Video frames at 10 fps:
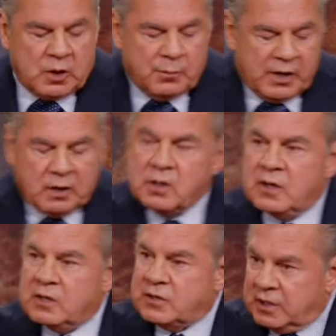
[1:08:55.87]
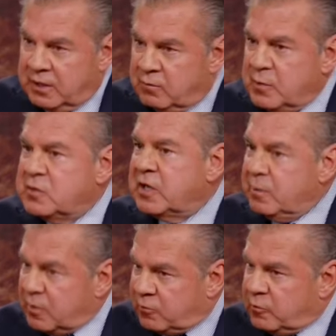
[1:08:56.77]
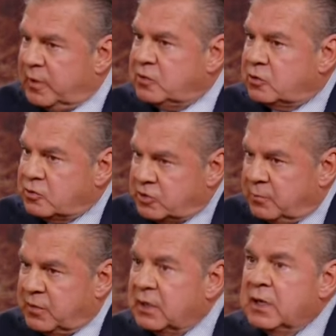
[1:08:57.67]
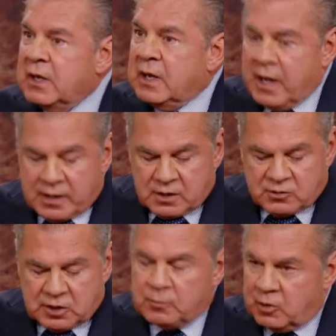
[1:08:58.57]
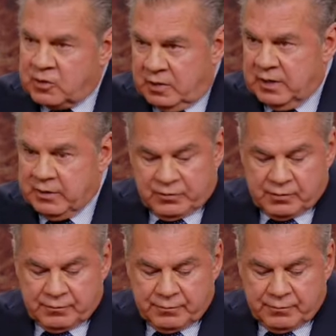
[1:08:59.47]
compare to this and give me same information or something I, similar to this.